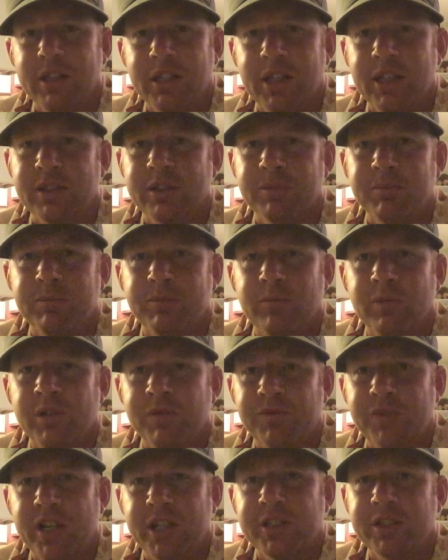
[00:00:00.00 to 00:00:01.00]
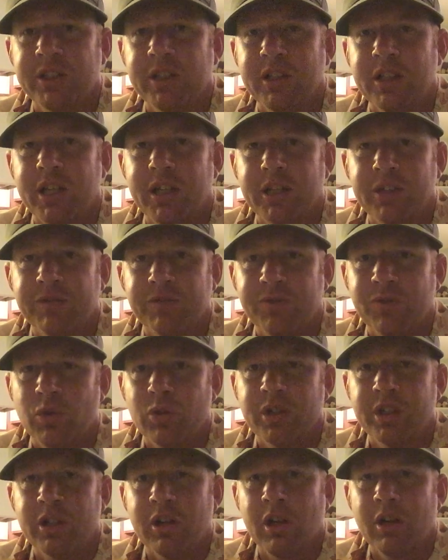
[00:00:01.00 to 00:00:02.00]
Get some, invest in like a
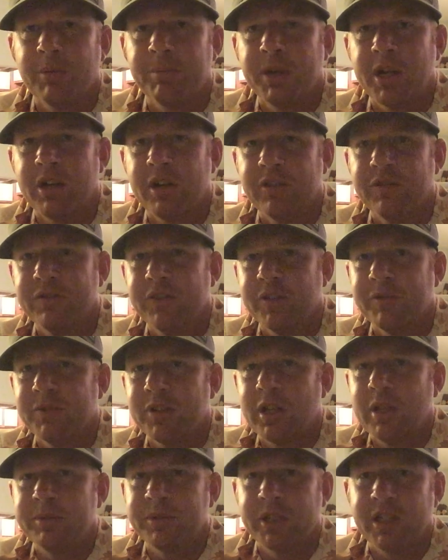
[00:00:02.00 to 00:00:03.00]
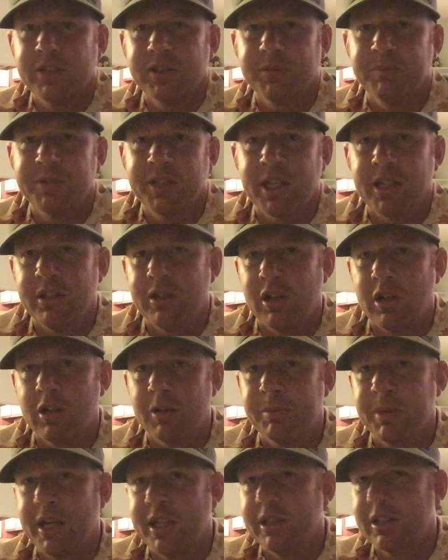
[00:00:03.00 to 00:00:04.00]
$40 pair of flip-flops, not some $10
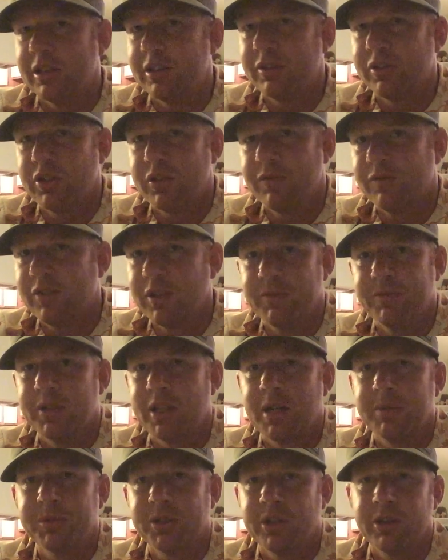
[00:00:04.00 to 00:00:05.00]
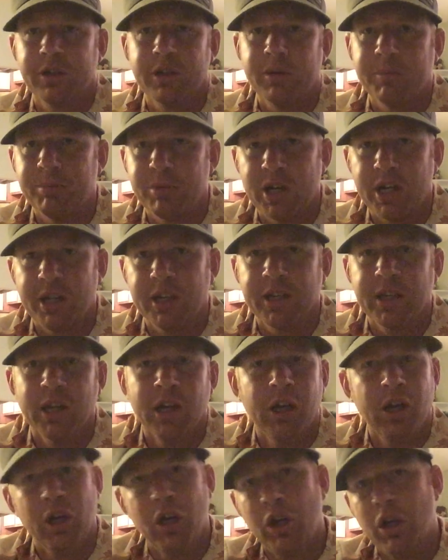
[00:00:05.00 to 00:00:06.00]
Payless flip-flops that are gonna break
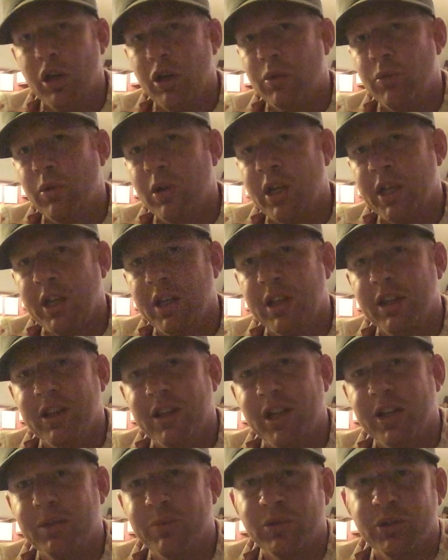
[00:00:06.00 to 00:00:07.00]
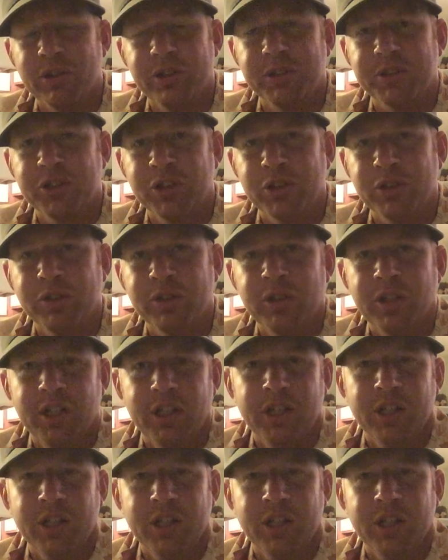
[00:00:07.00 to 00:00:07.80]
when, like, really soon.